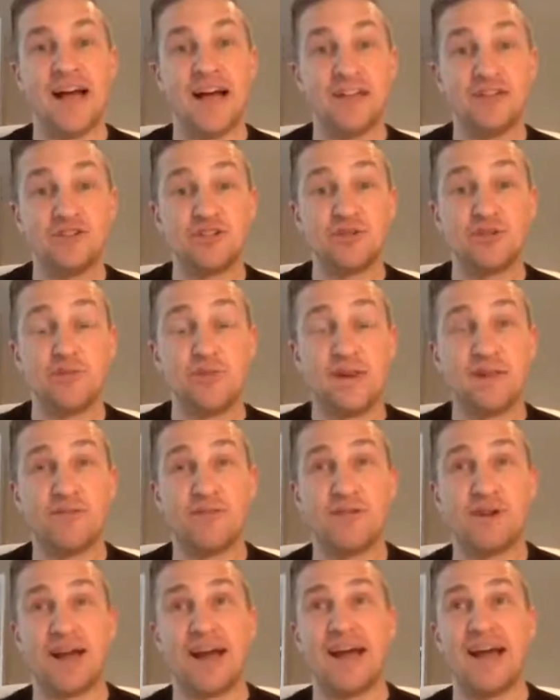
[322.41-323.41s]
And so
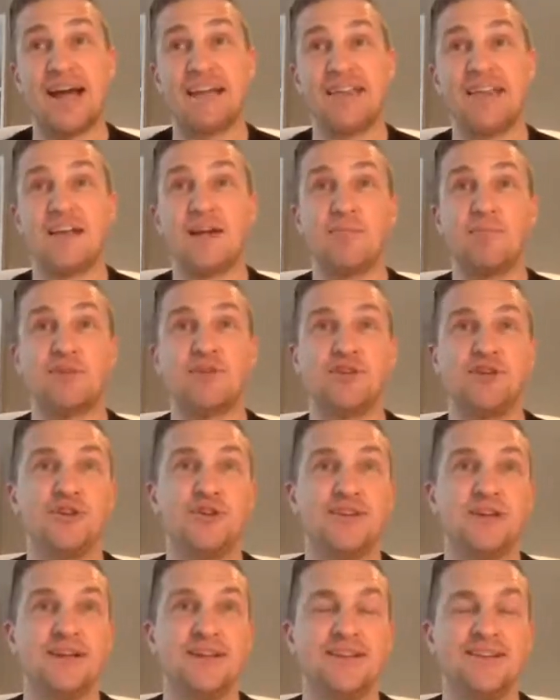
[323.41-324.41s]
whenever I had that
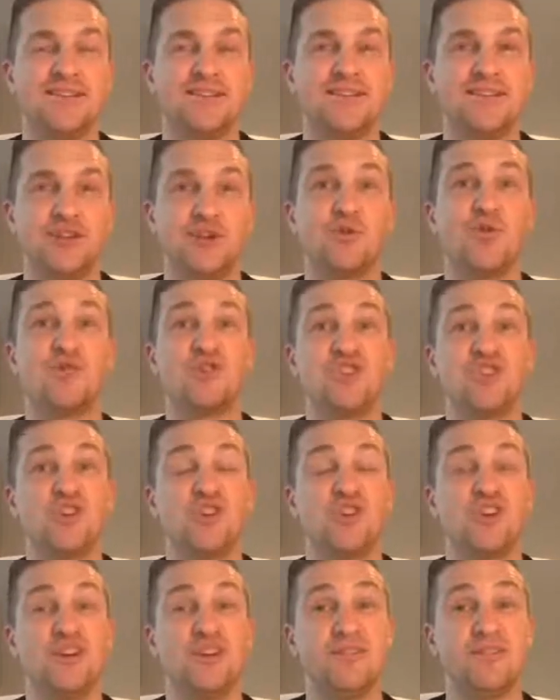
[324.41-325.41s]
opportunity to go and
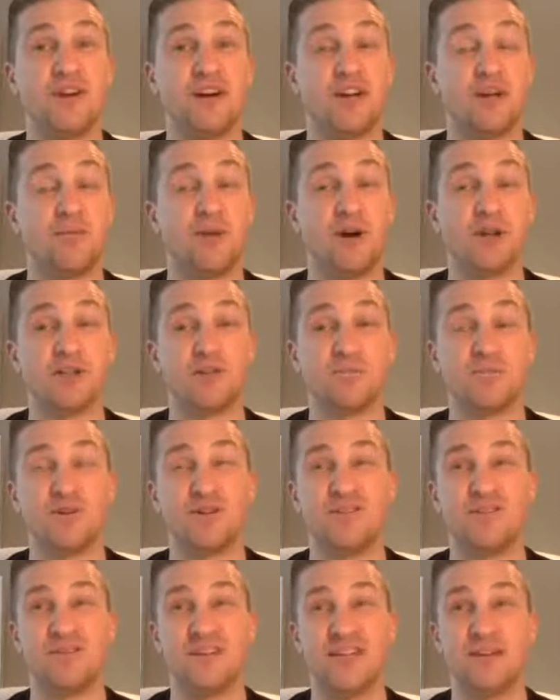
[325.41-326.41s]
join Tottenham
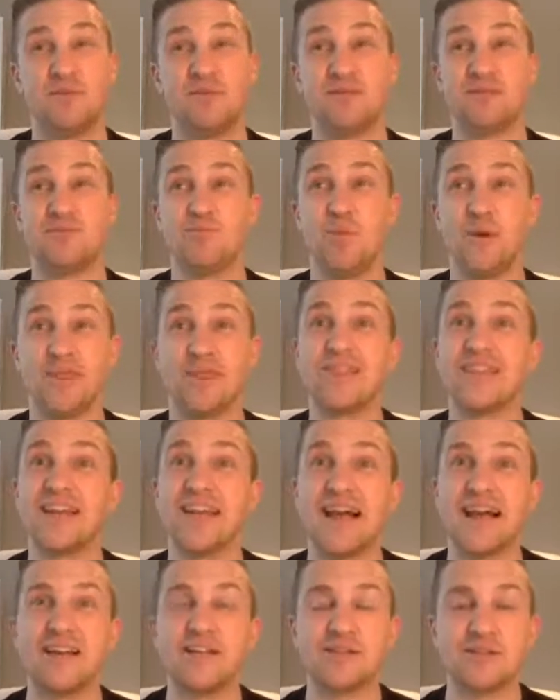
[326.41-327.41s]
Hotspur, it was with the
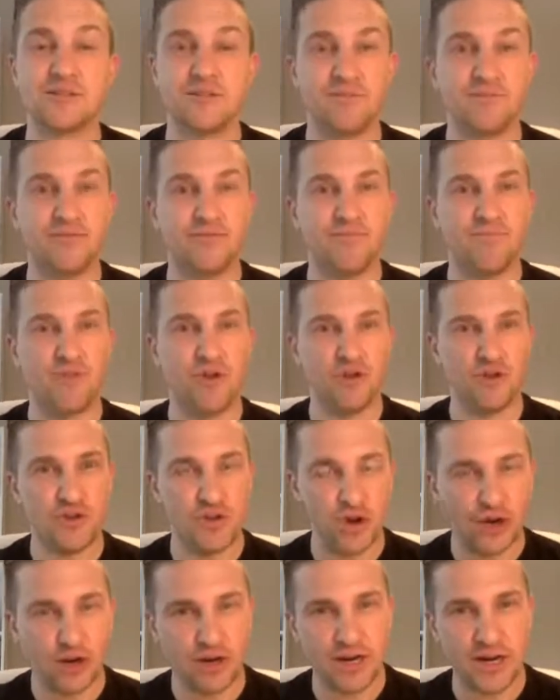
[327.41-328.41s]
likes of your
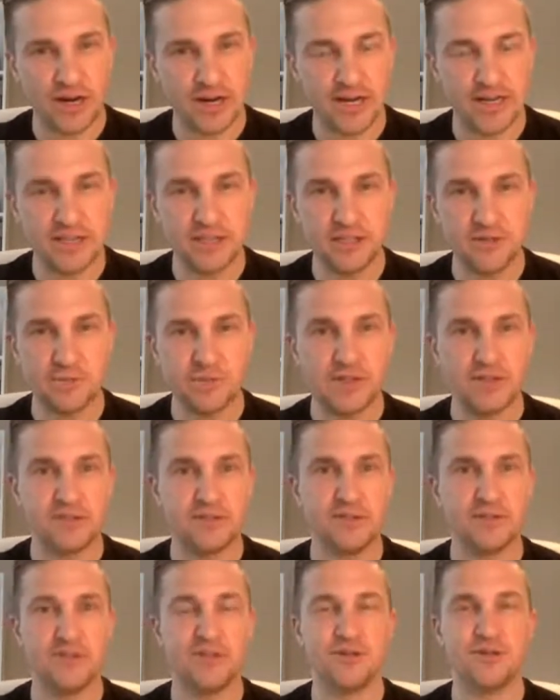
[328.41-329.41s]
Jurgen
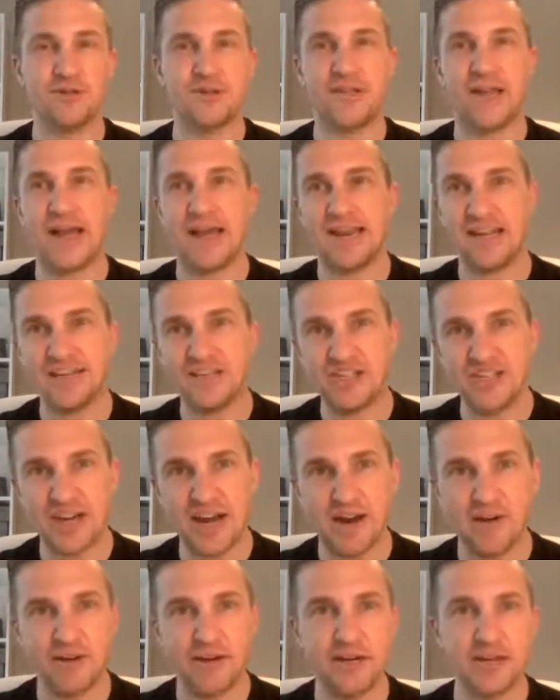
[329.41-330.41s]
Klinsmanns, your Teddy
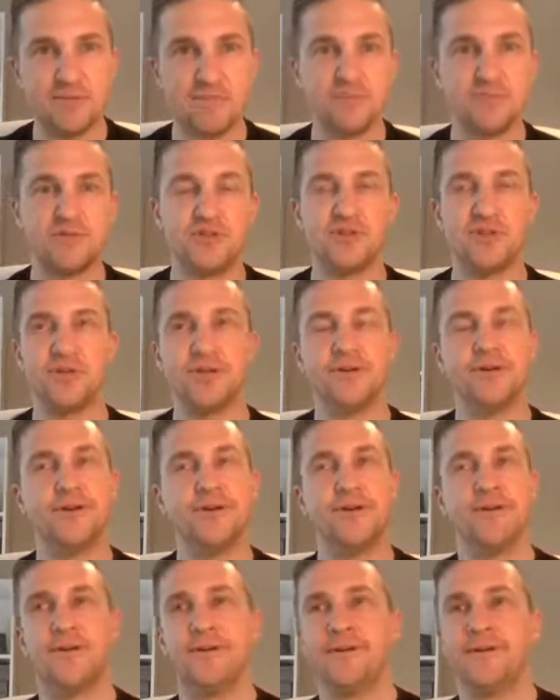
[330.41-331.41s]
Sheringhams, your
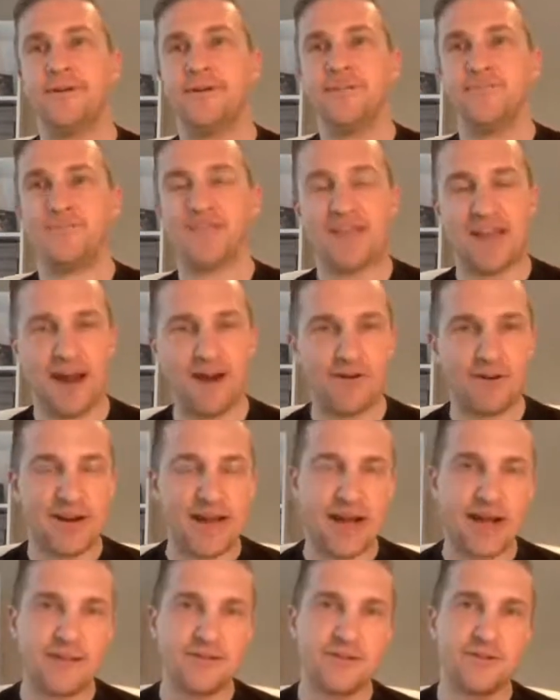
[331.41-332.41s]
Darren
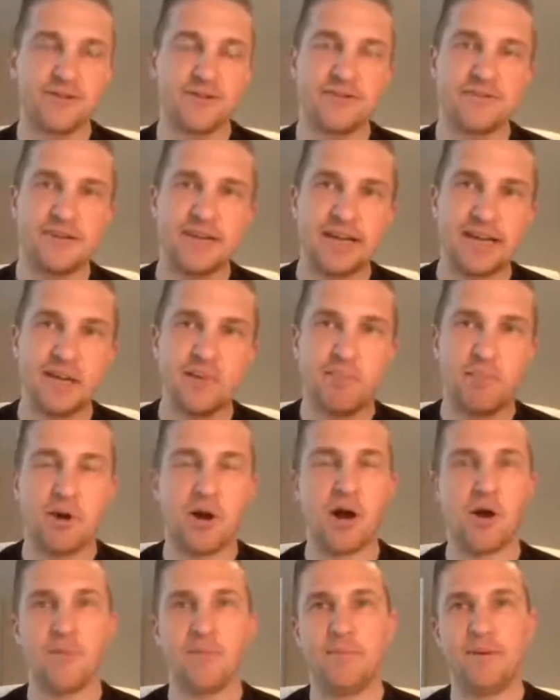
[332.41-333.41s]
Anderton, Nicky
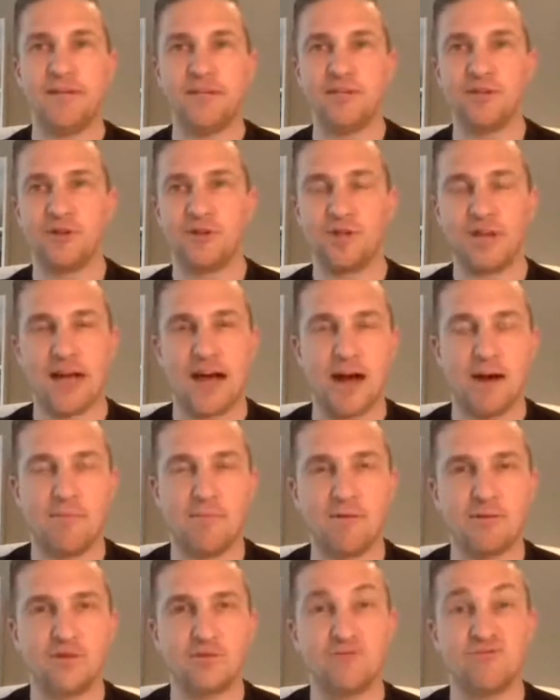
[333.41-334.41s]
Barmby, Sol
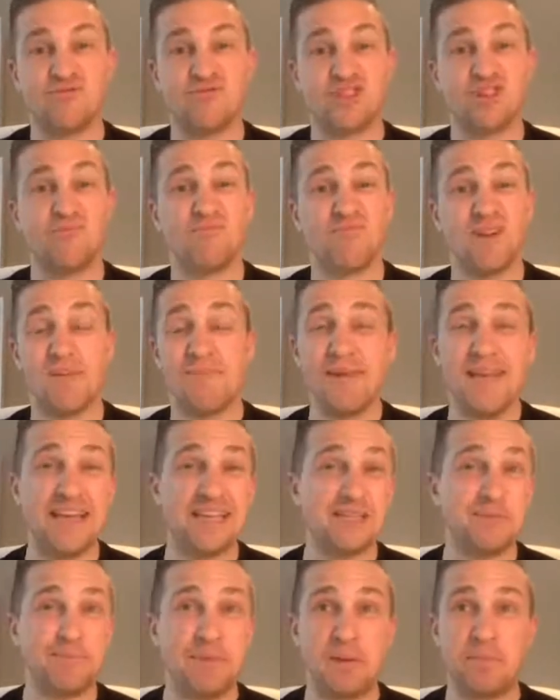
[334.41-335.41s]
Campbell. So some
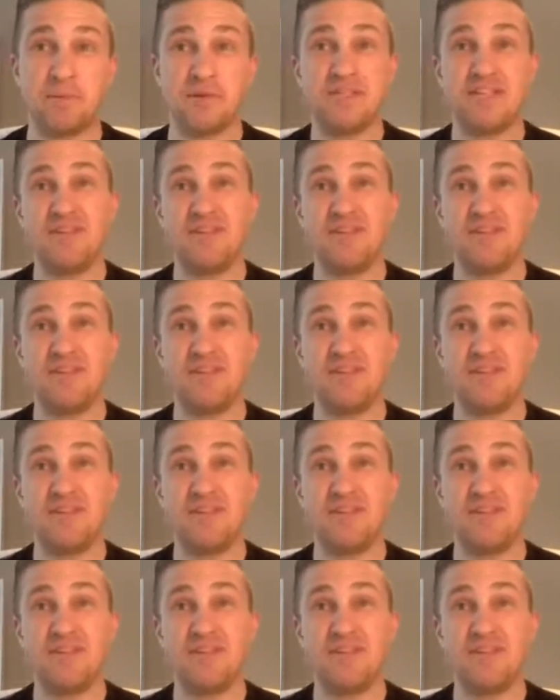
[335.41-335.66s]
amazing people.